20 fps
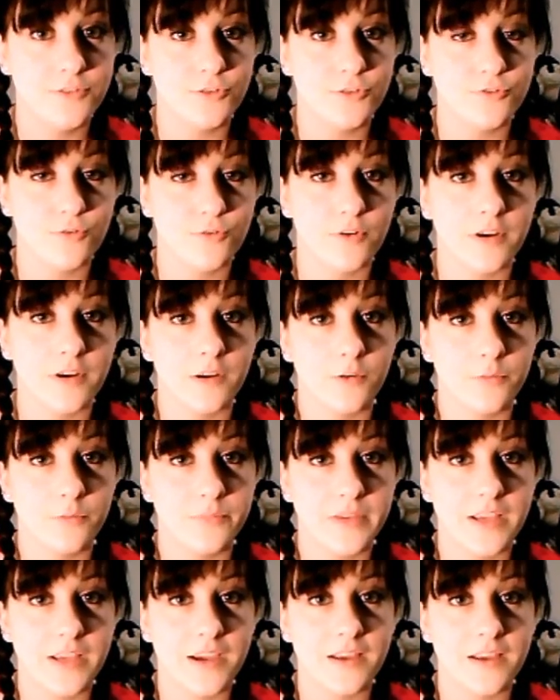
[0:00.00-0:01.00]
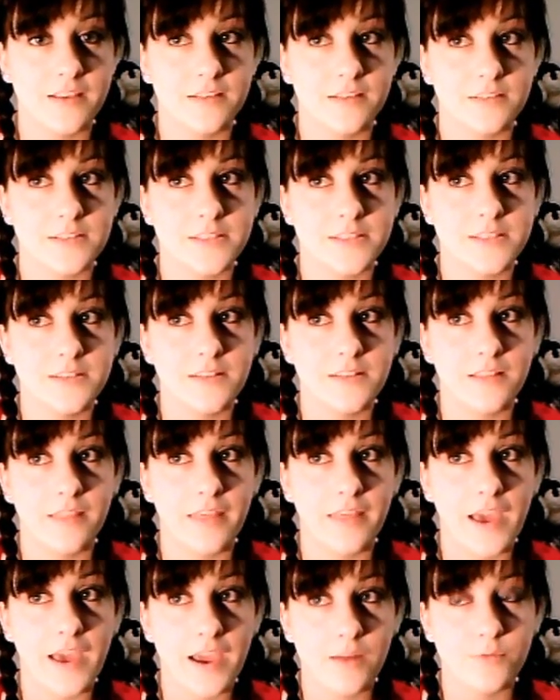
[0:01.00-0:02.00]
tutorial because
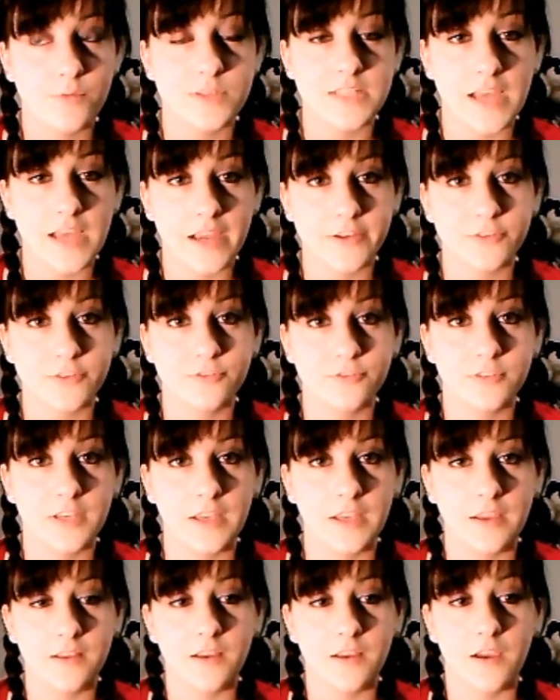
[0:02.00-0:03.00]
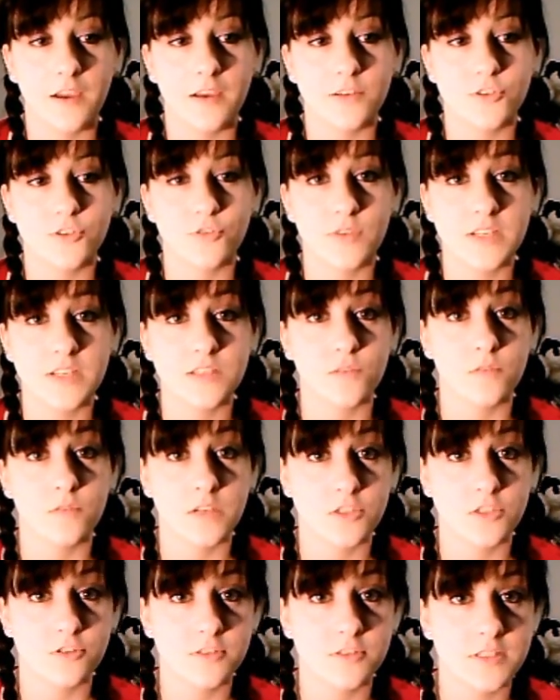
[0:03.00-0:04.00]
that was actually Teresa
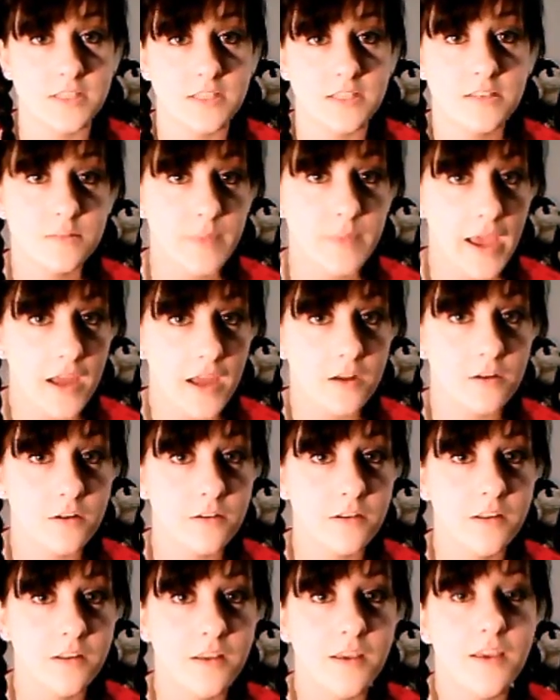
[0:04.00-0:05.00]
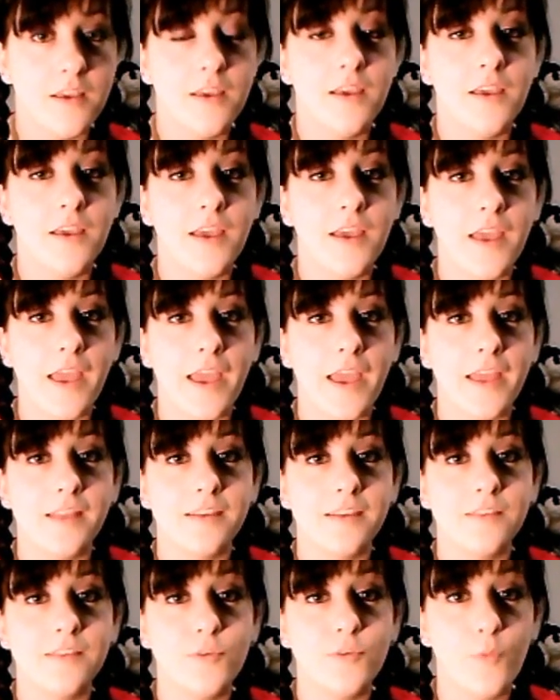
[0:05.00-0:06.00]
Richardson's pattern,
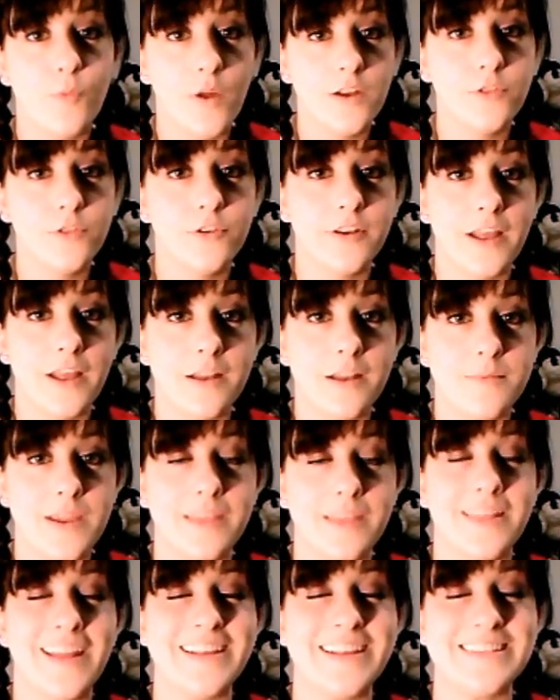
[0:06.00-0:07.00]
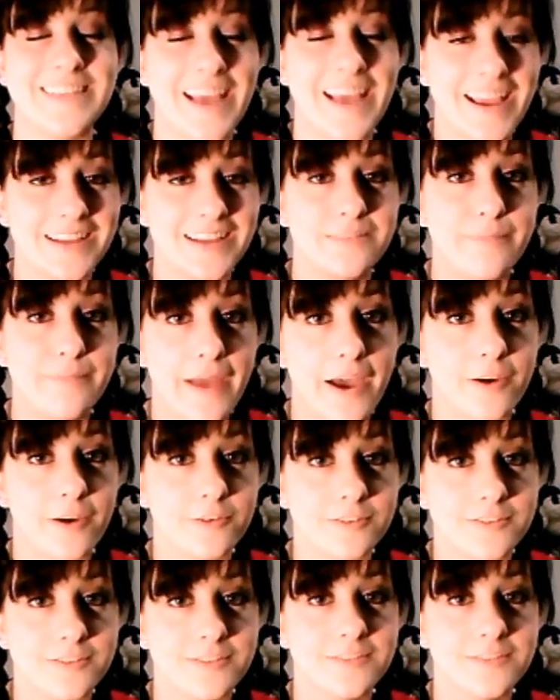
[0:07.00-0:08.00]
and if you want to learn how to make that exact
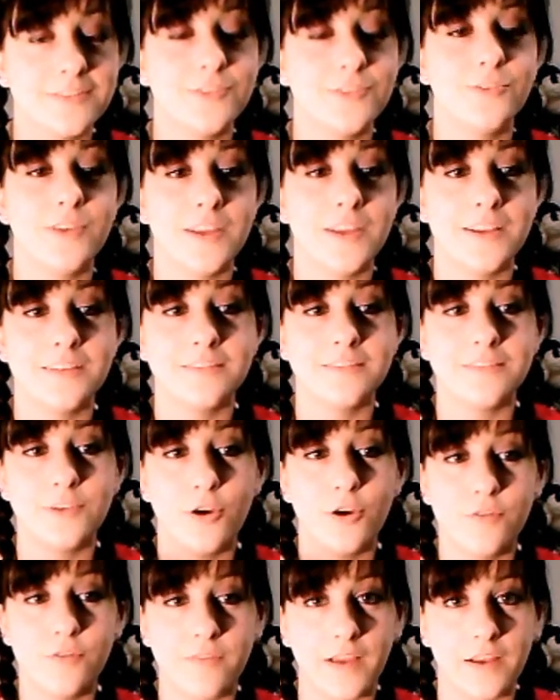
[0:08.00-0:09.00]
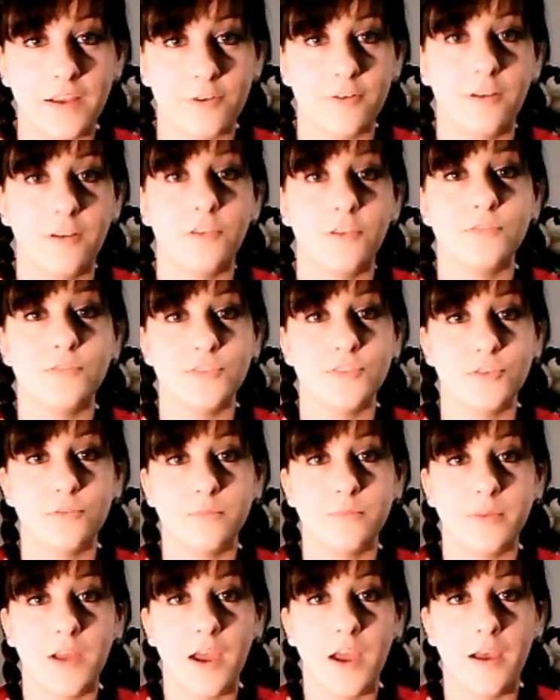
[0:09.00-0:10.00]
mouse, you can go find her on
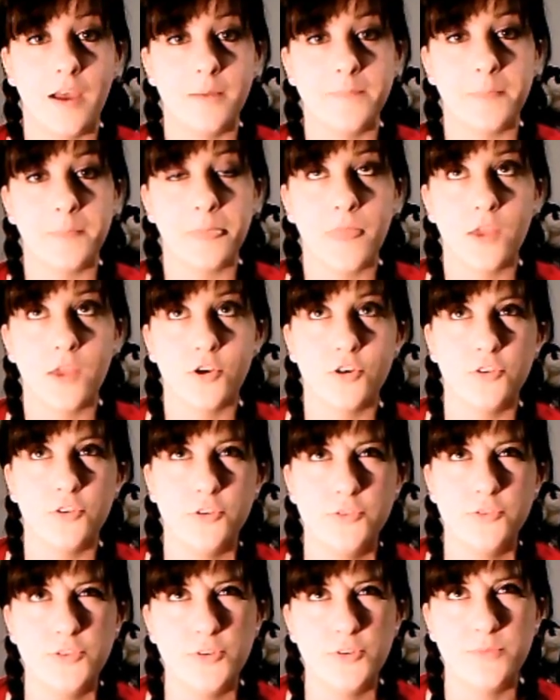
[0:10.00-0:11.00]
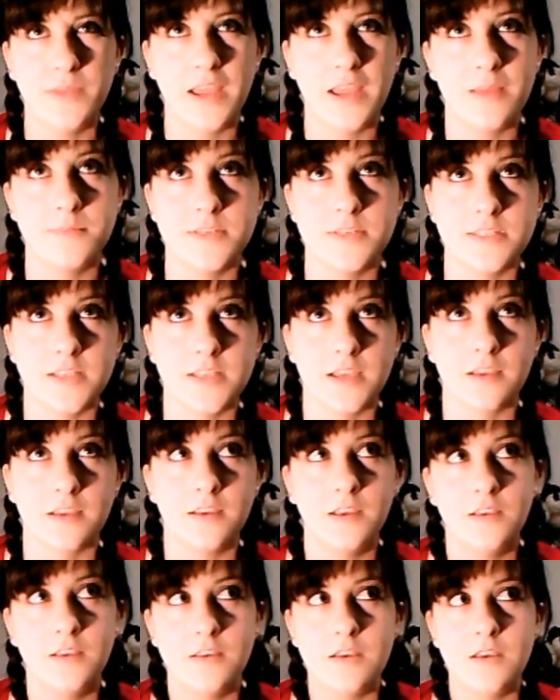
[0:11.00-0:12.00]
YouTube. Her YouTube name is like
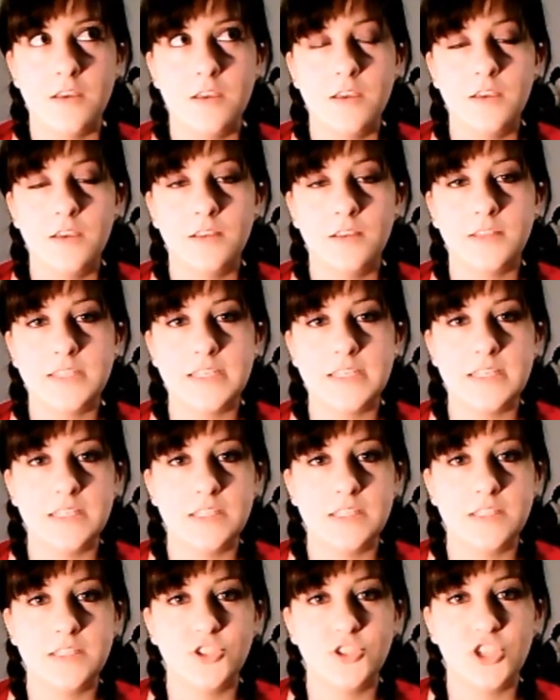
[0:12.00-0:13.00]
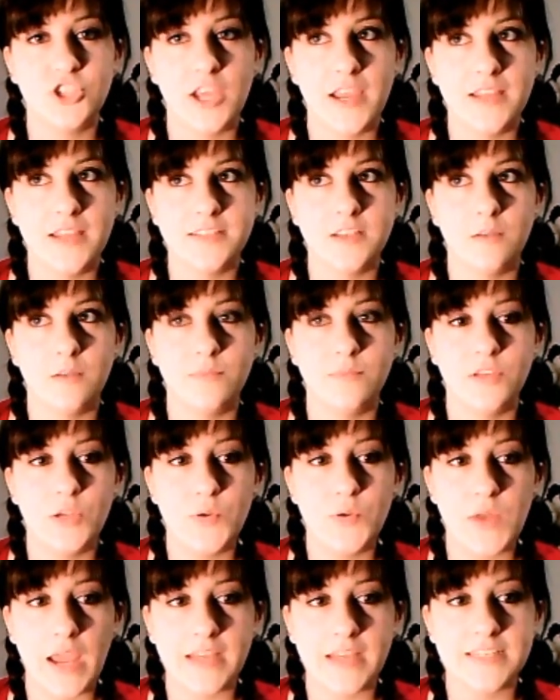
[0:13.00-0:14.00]

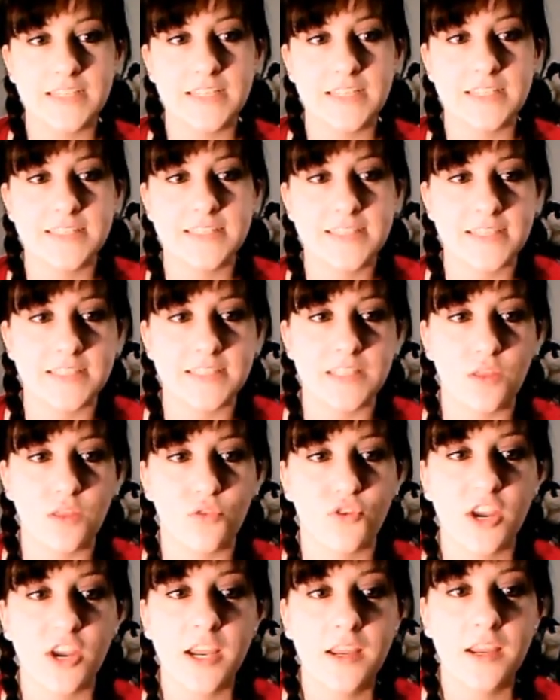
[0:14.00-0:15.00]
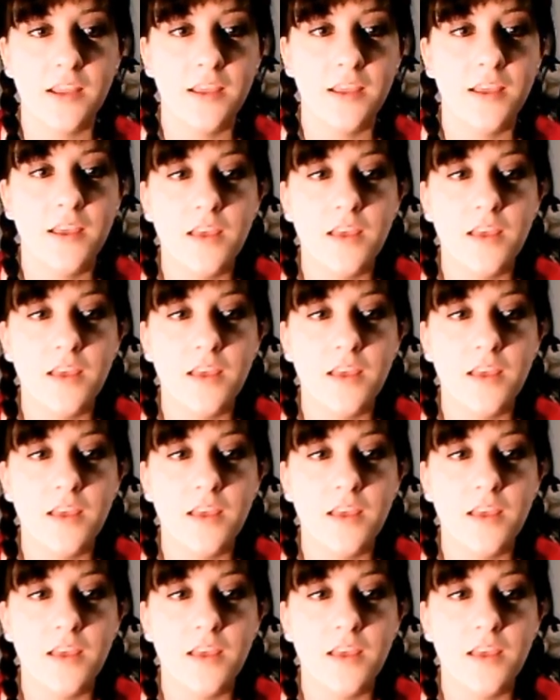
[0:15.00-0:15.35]
TJW1963.